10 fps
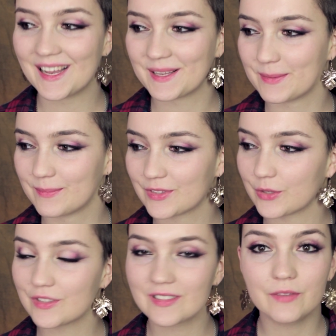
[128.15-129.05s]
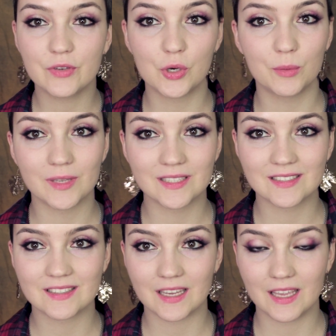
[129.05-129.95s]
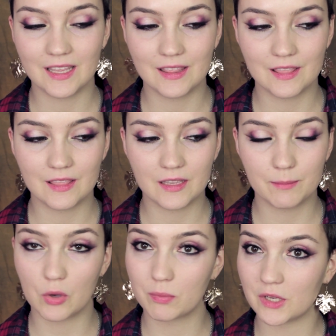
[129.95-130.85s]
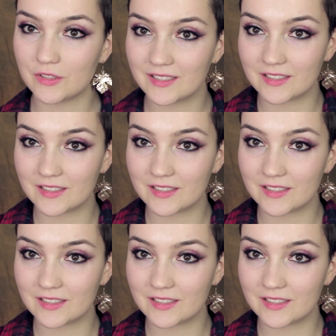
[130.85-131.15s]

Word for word: Um, so just leave a comment in the blog post,